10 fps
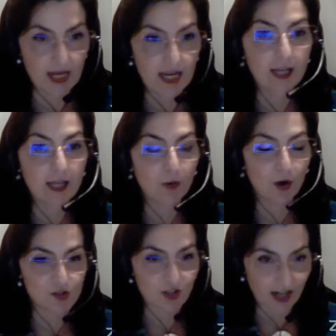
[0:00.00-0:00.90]
He
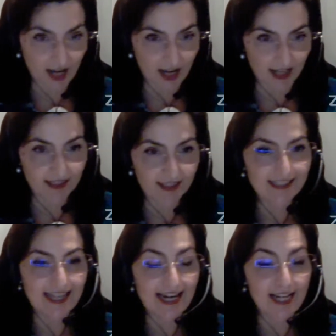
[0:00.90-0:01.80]
was the guy
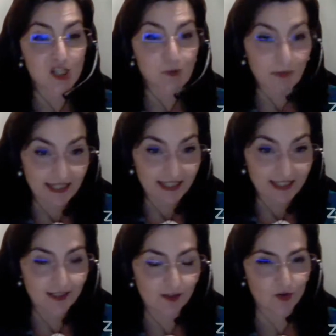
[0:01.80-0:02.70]
that
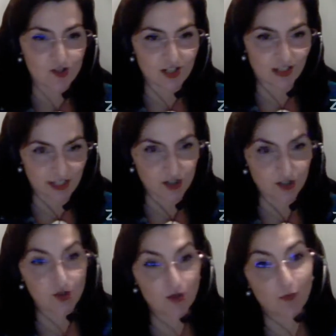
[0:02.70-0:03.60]
explained the
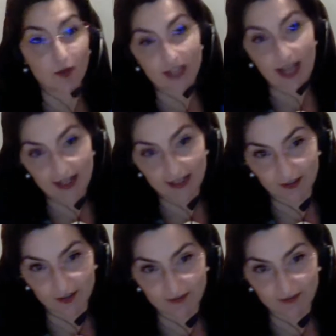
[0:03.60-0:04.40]
constellations to Bert Hellinger.